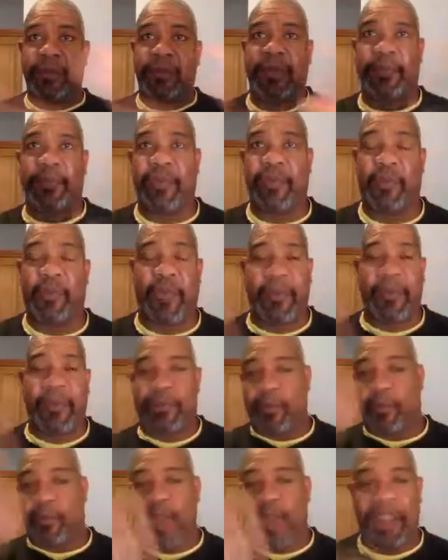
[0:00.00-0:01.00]
put a
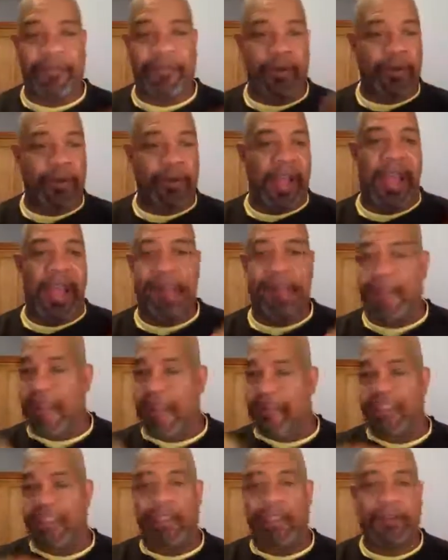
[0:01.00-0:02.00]
wave or a high
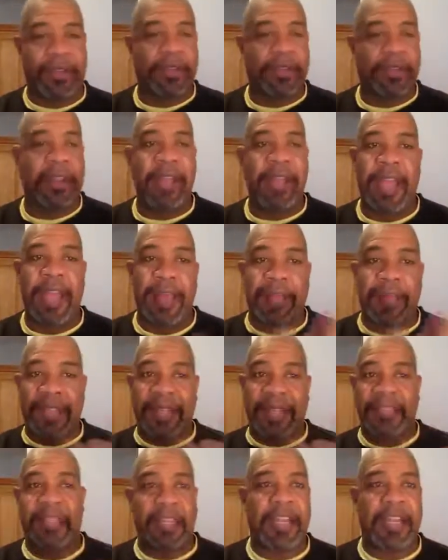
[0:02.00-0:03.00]
five or something. I'm
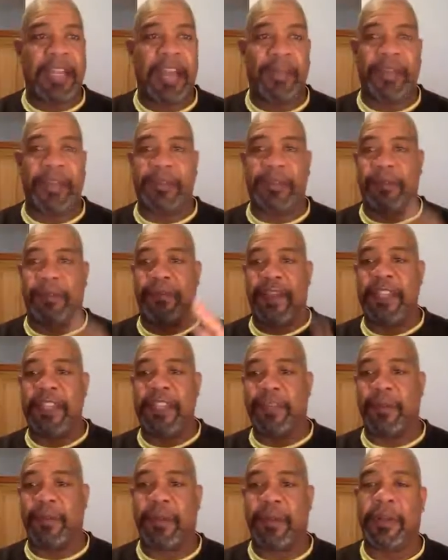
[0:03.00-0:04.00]
not seeing comments on
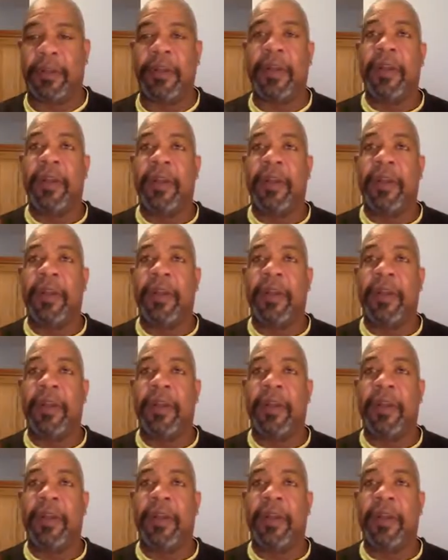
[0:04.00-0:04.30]
Facebook.